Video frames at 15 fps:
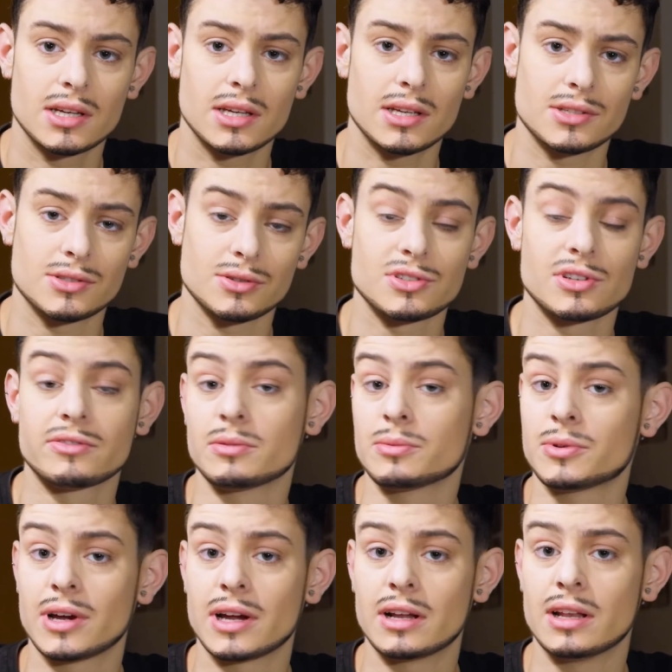It's also from
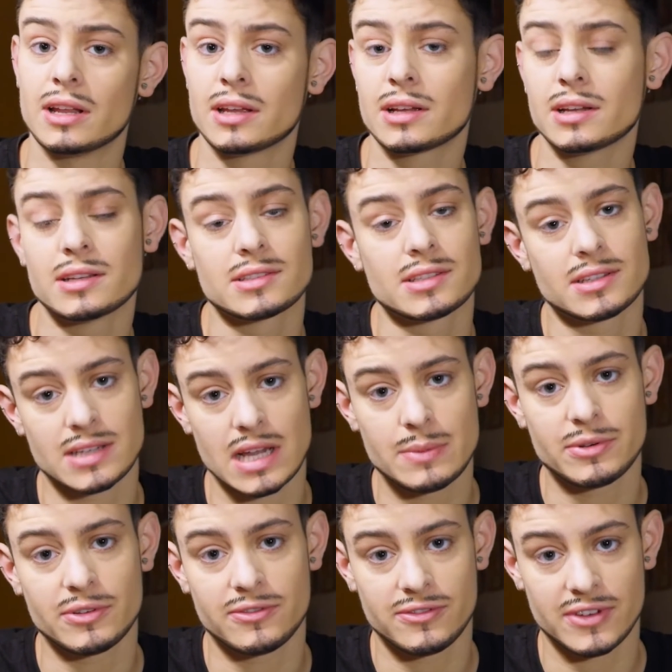Kryolan. It's a type
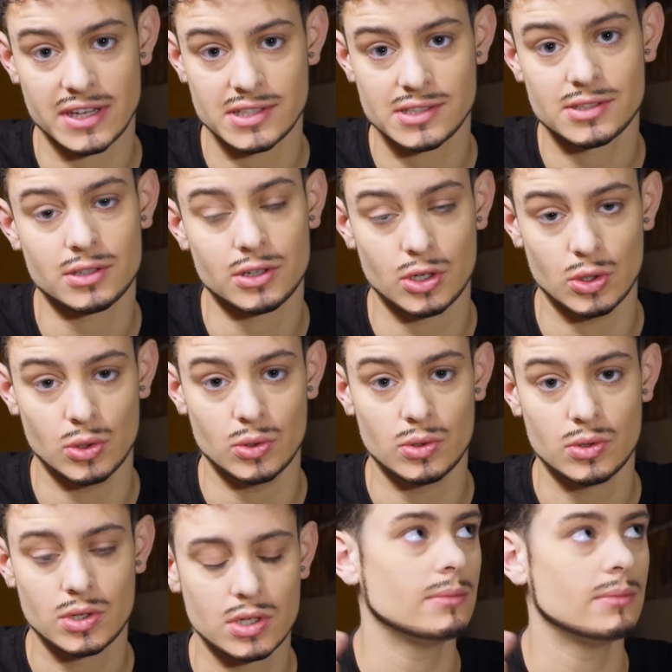of face glue.